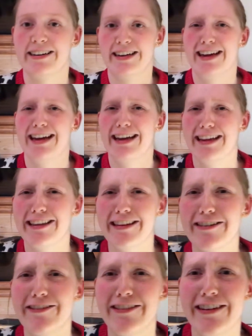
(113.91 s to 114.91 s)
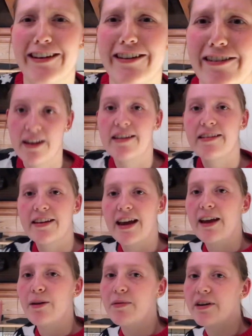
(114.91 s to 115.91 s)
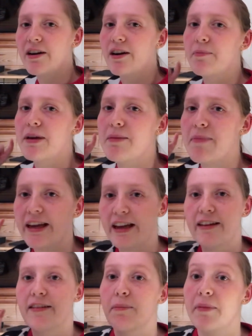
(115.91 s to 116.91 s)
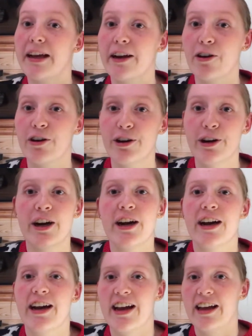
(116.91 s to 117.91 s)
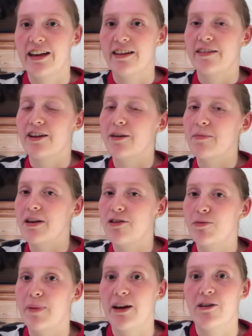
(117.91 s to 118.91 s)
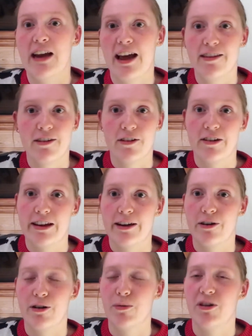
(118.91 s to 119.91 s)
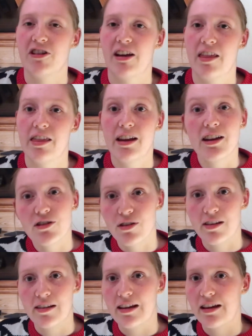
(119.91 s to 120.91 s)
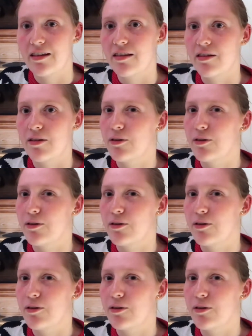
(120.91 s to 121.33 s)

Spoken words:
It's so cute! Today we're gonna be making some liquor, and it's gonna be Spekulatius liquor, which I think translates to